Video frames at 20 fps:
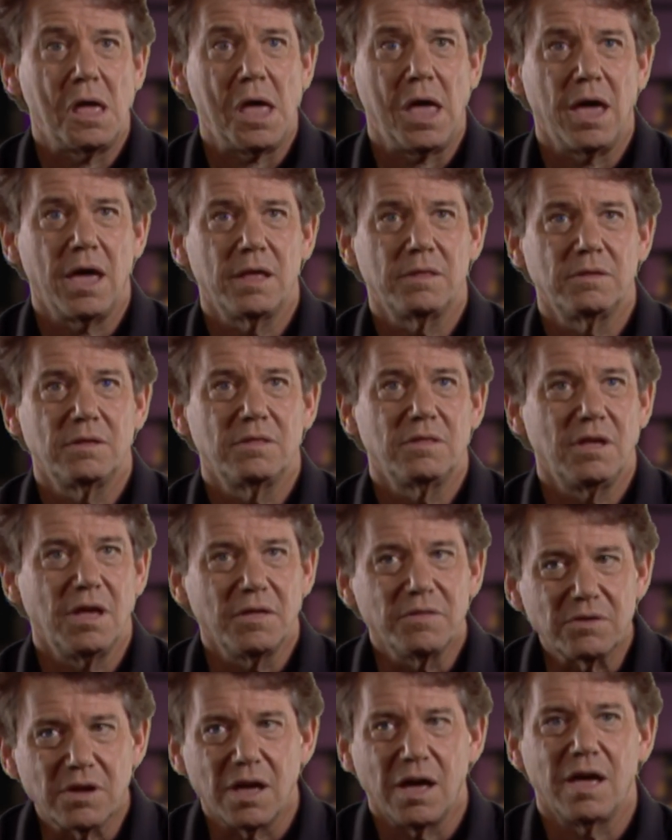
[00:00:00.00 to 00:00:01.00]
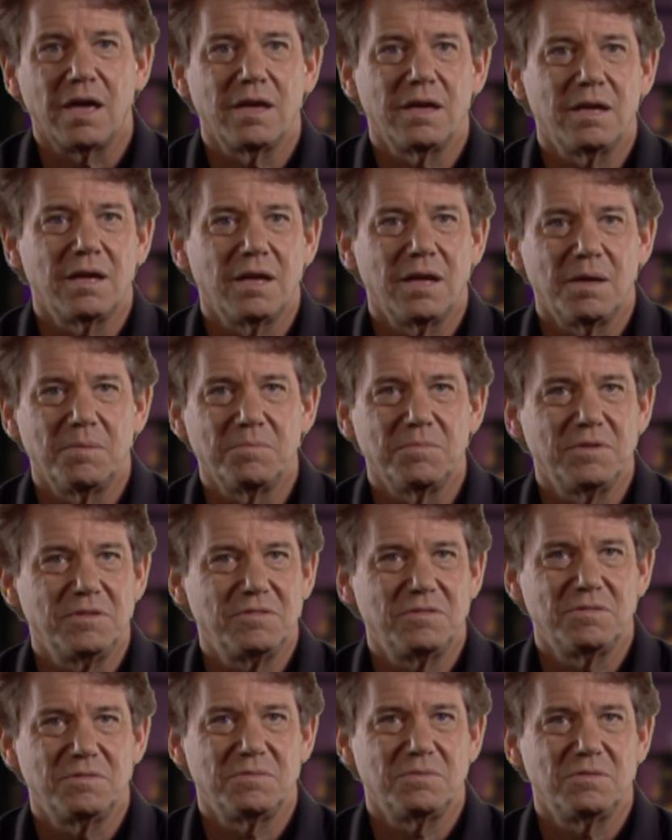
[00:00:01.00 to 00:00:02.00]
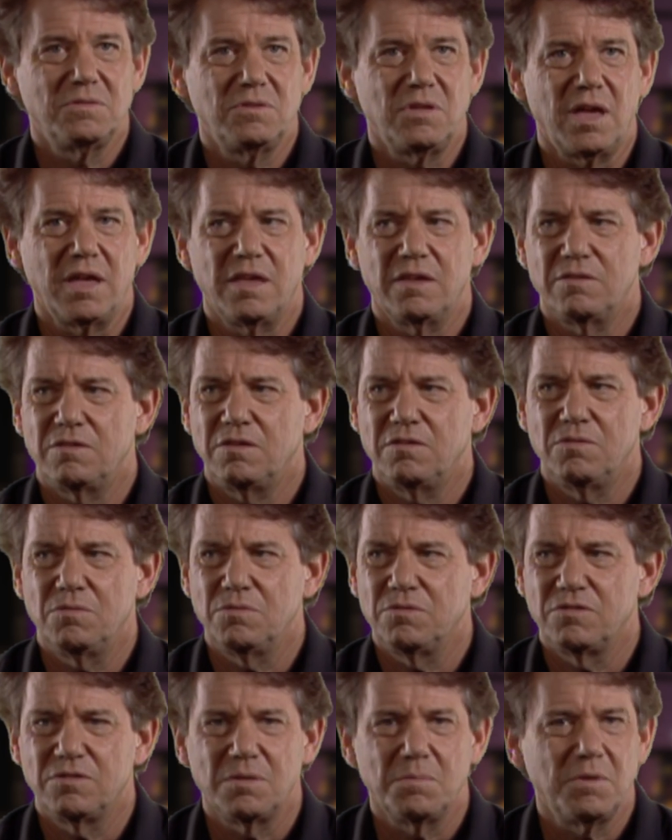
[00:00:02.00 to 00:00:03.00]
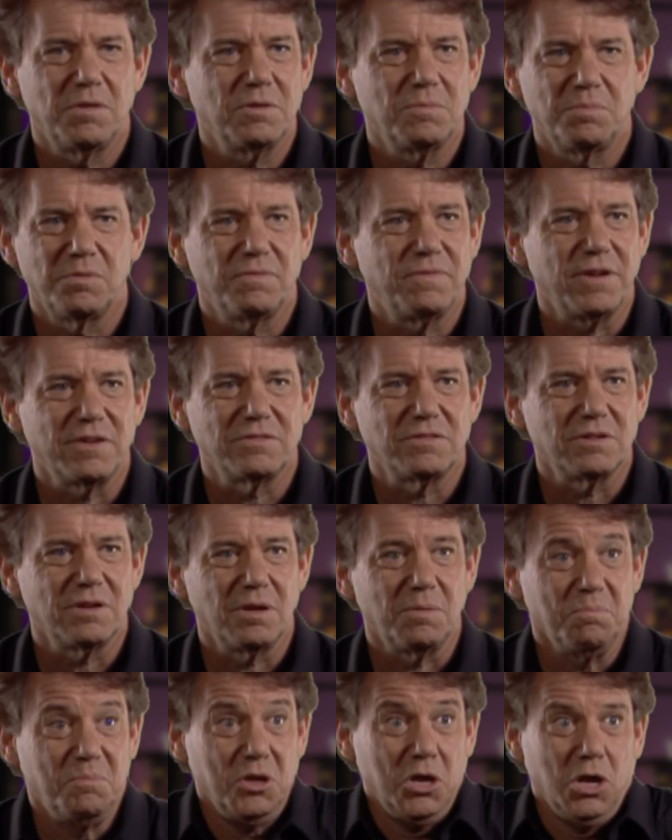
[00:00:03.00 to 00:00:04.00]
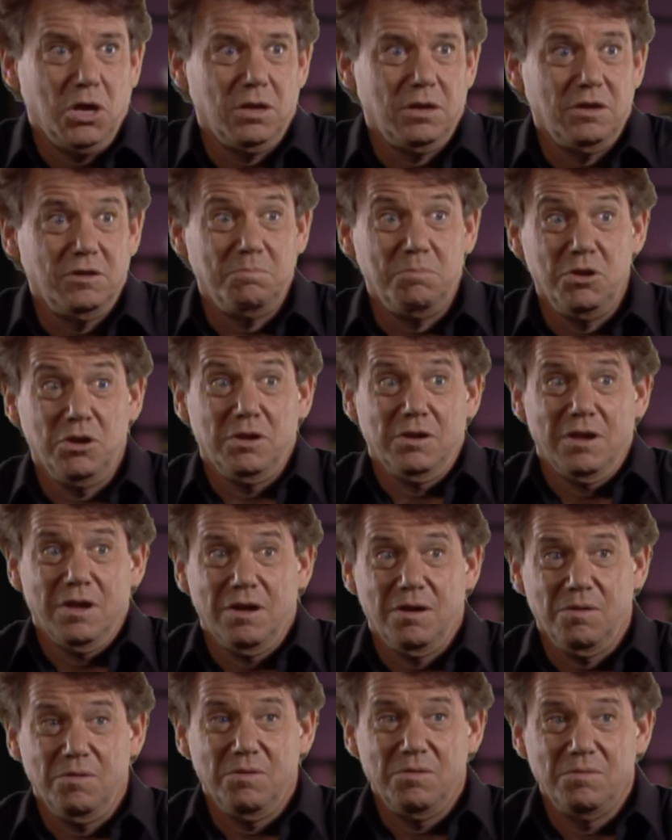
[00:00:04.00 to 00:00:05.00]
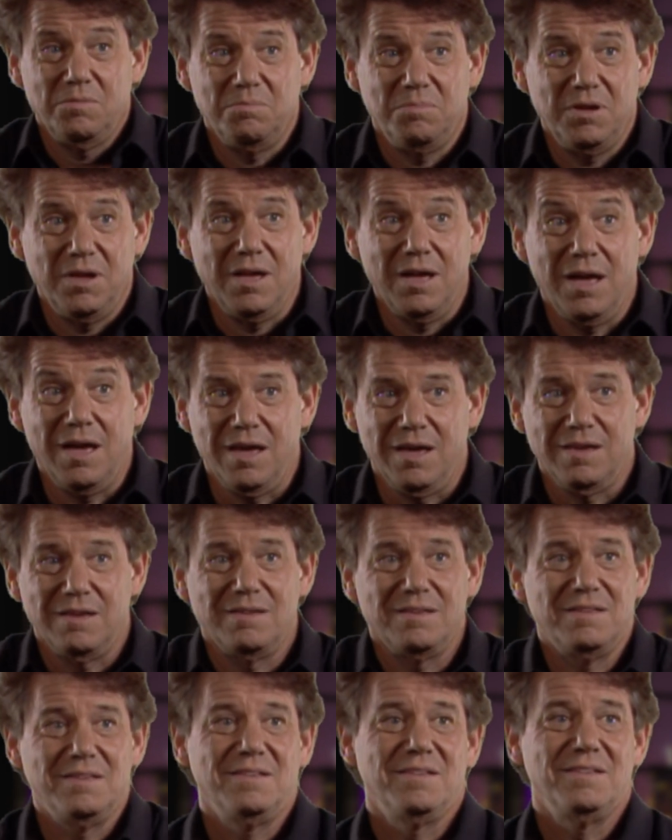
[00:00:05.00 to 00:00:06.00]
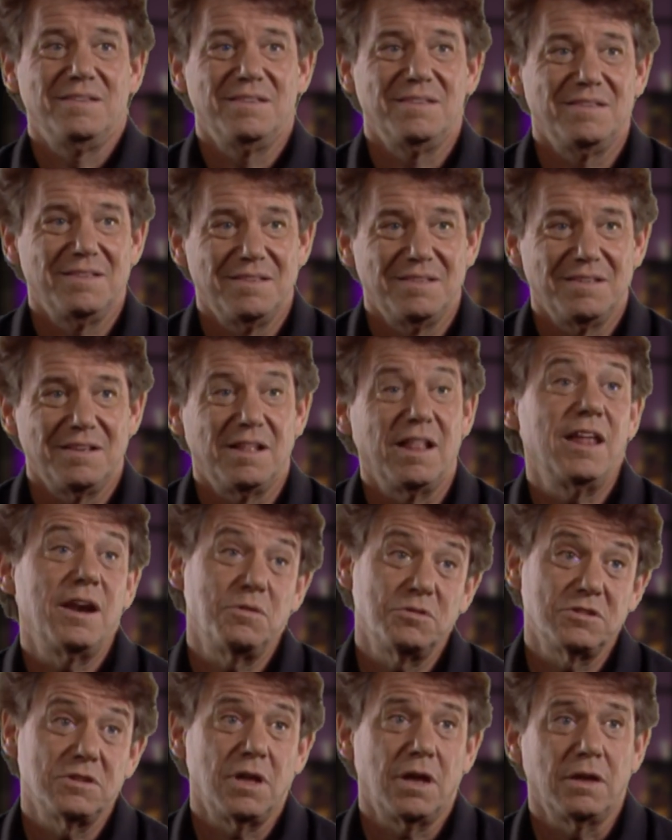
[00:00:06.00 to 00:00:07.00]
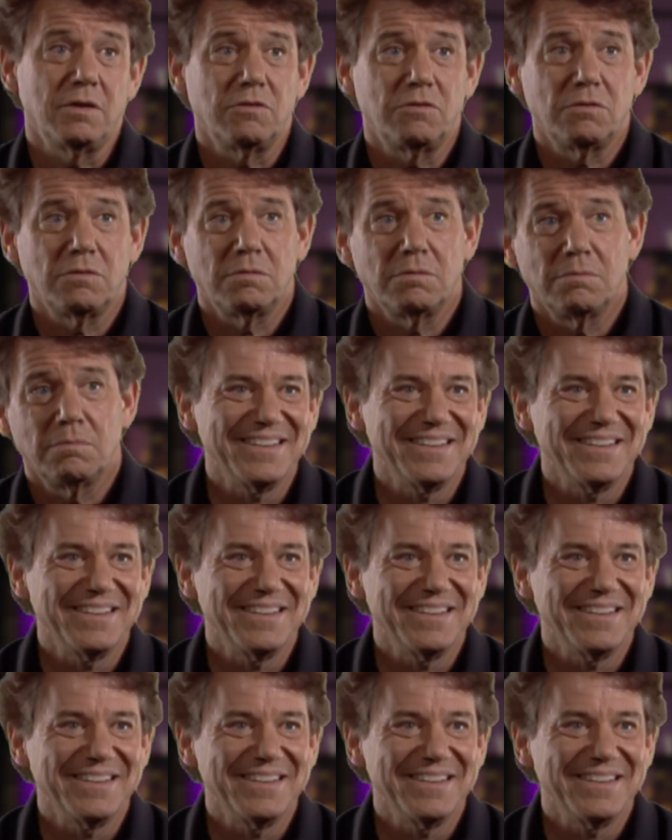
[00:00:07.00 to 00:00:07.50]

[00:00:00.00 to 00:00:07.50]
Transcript: And then the other guy, um, he's, I guess he's doing some other profession now. Big, he's big now, big guy. Glad I was nice.